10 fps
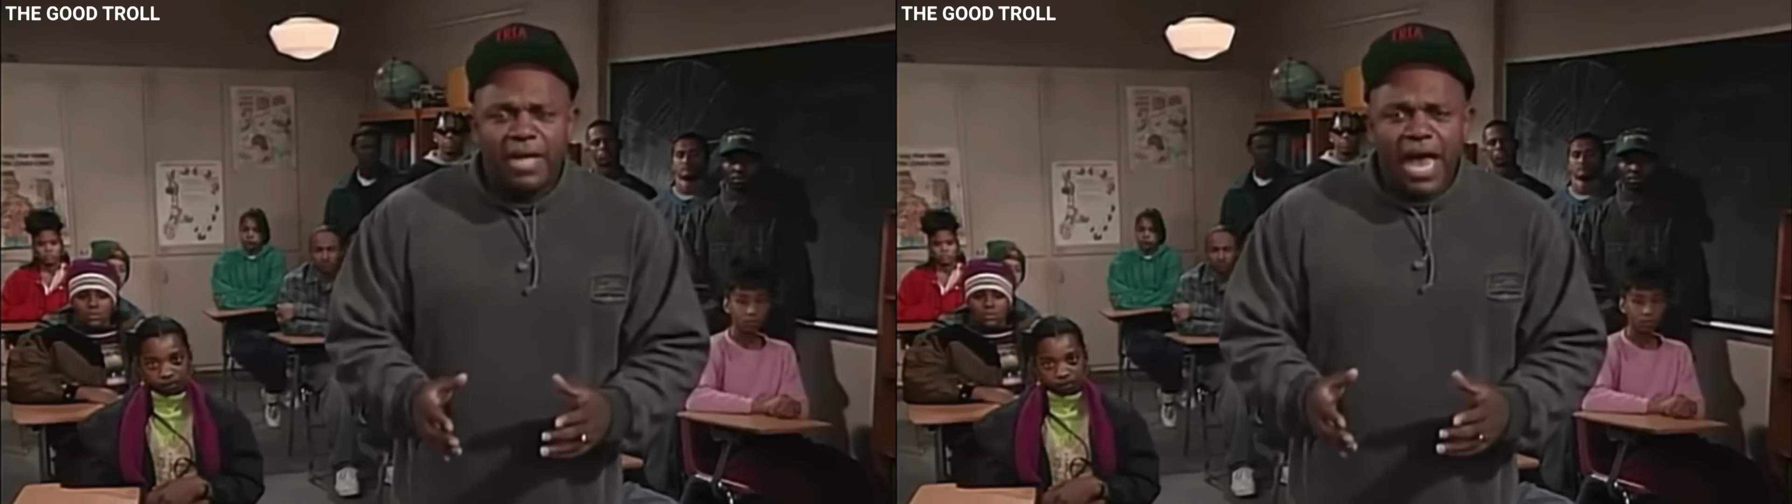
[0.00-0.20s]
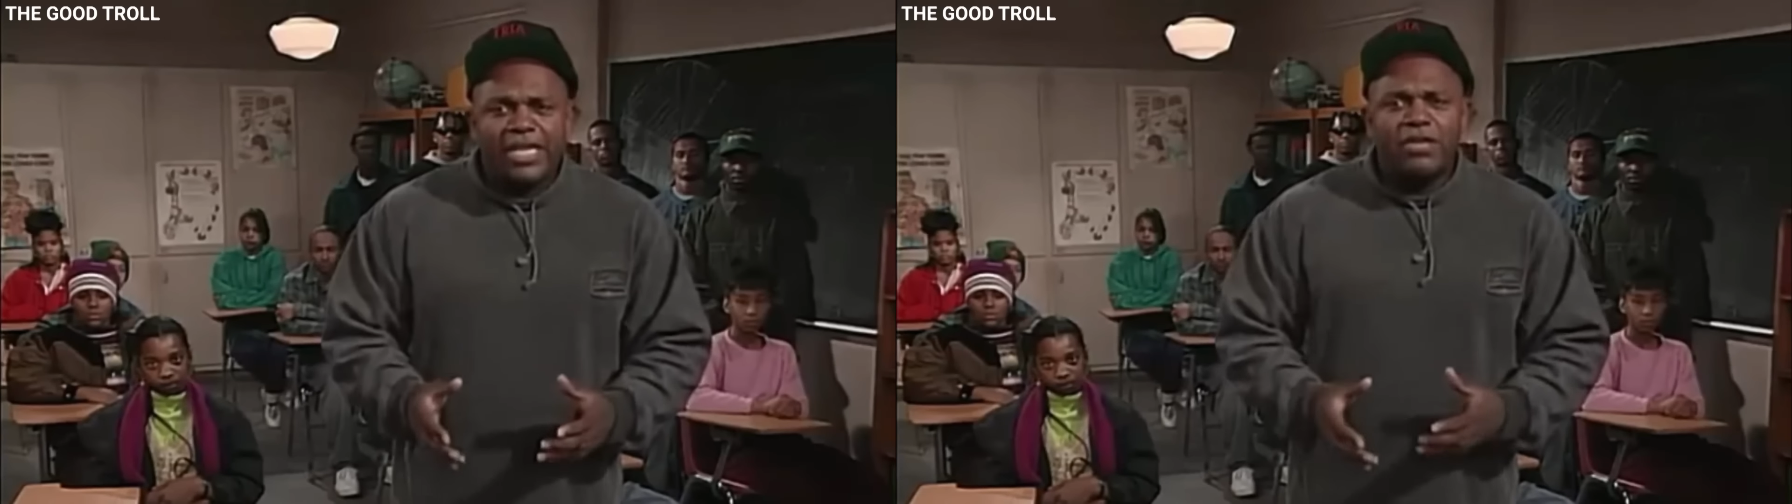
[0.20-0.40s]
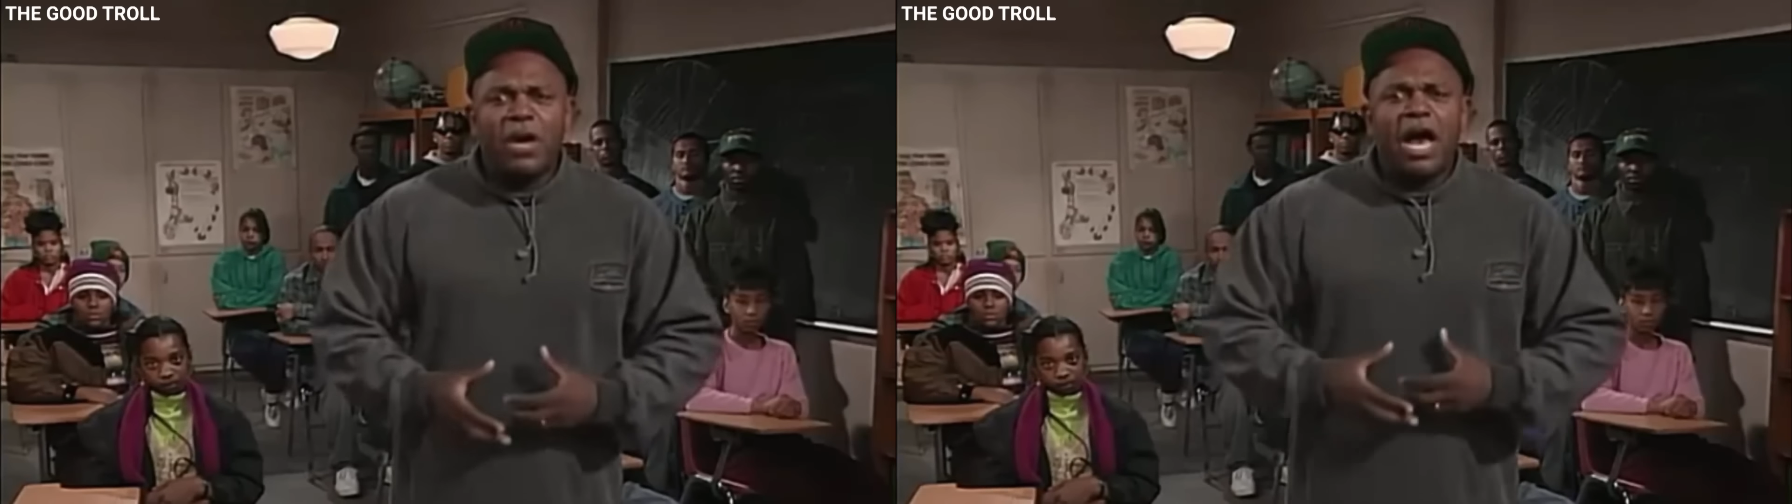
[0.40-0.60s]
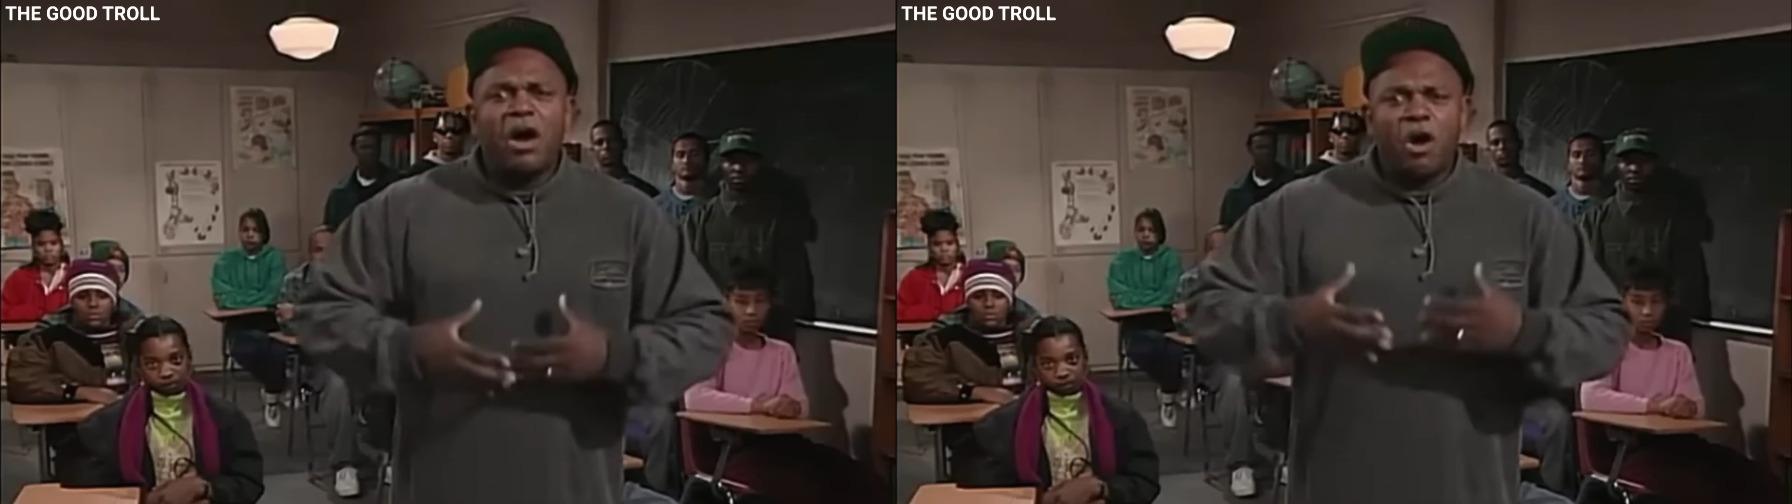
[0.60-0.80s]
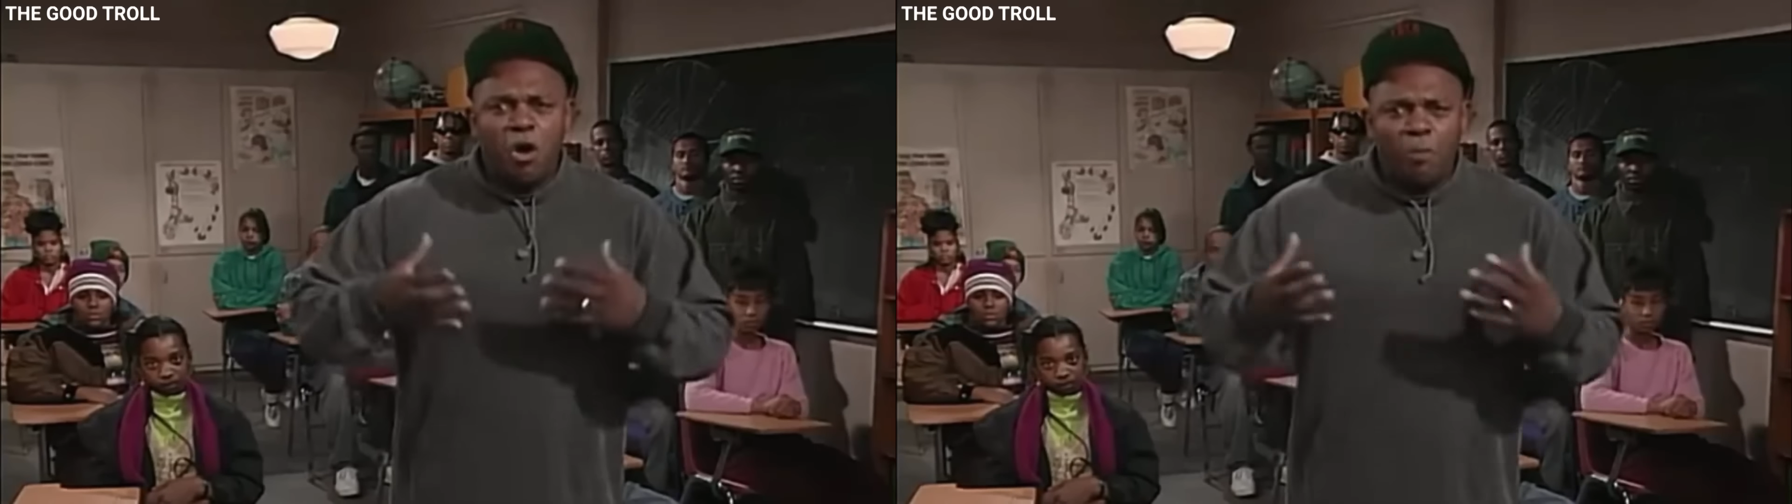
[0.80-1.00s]
I know
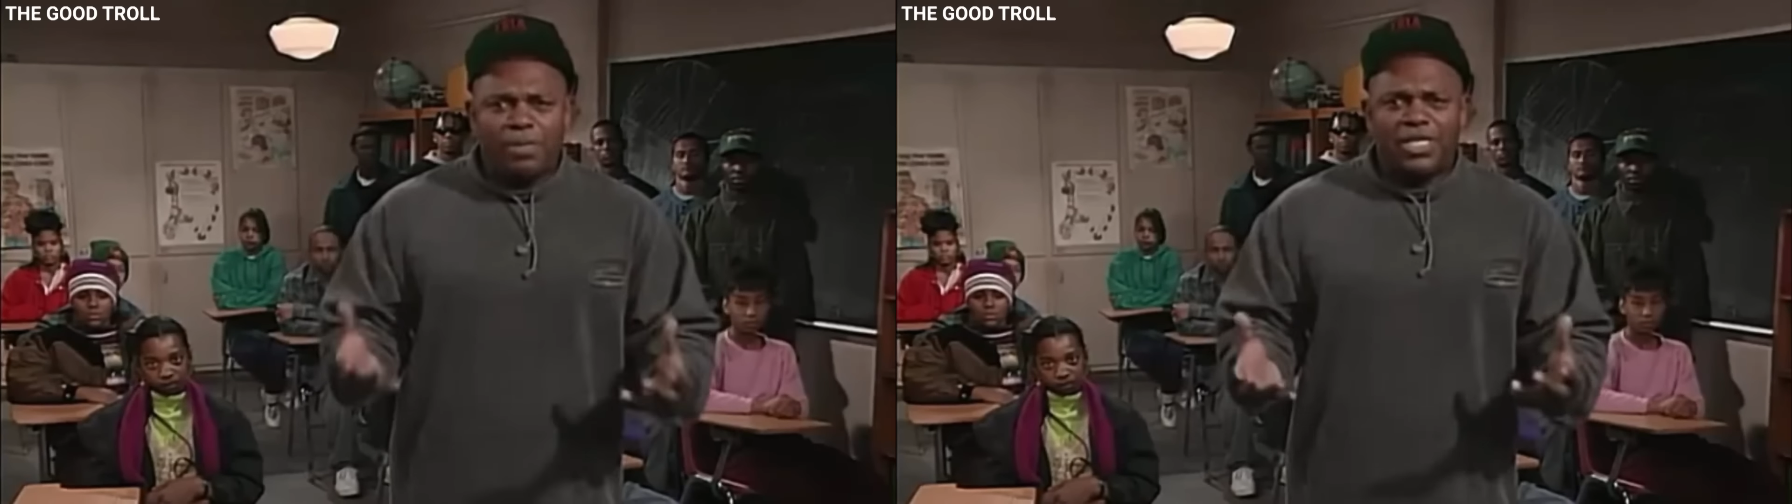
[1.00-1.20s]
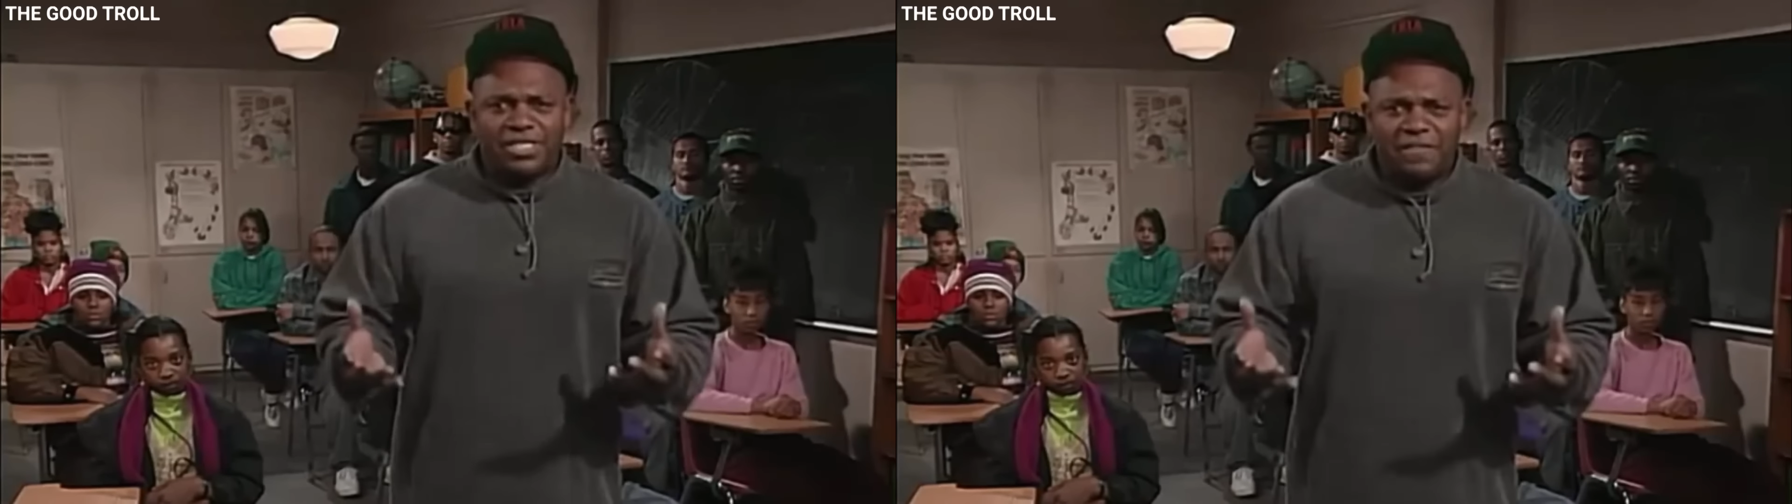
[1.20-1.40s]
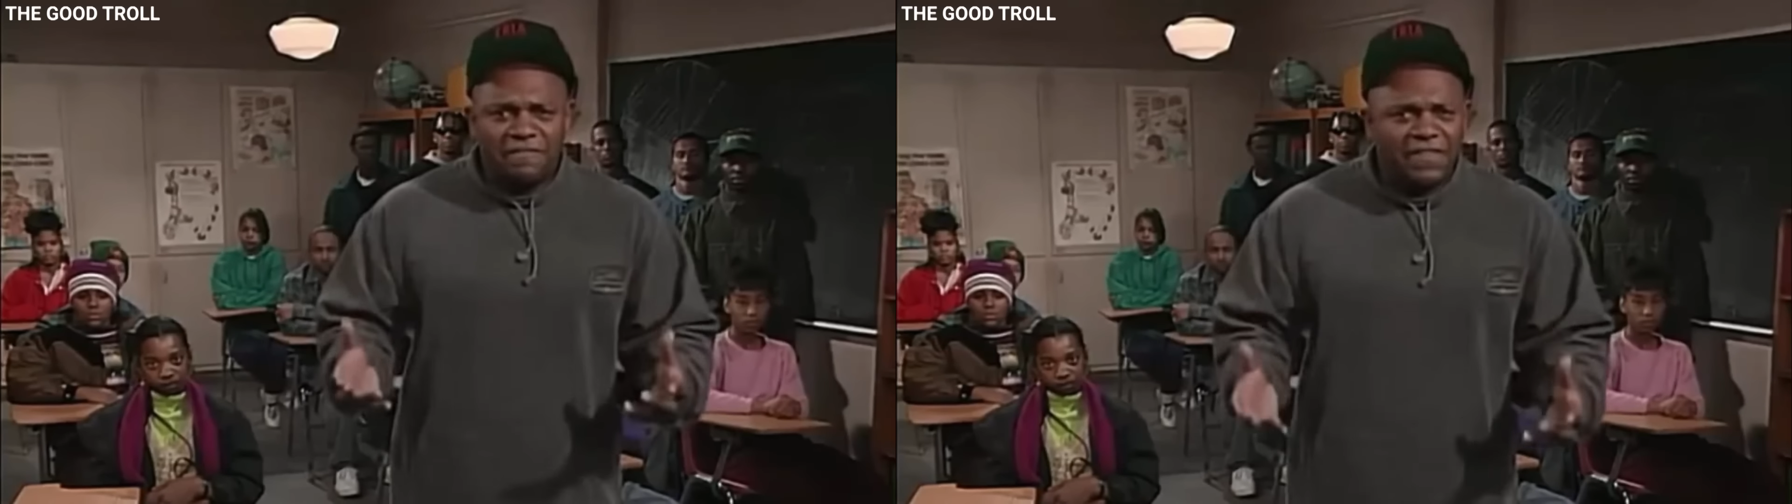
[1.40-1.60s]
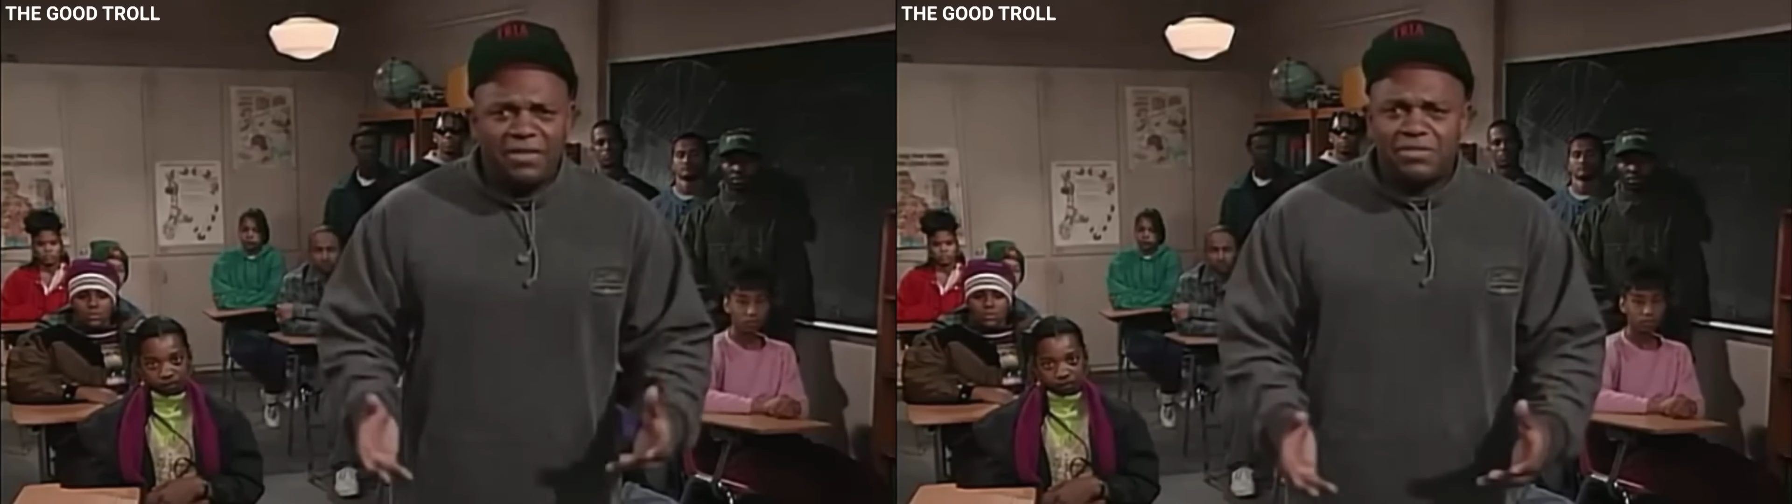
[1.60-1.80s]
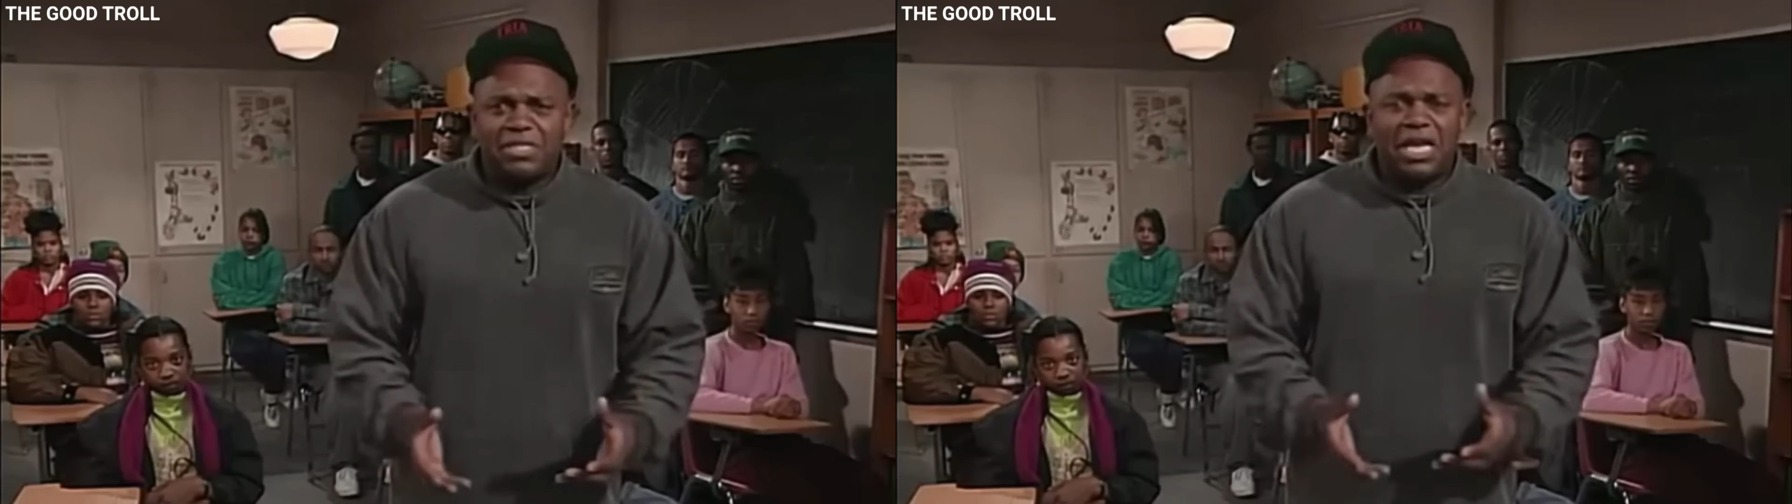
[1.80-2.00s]
how hopeless it feels,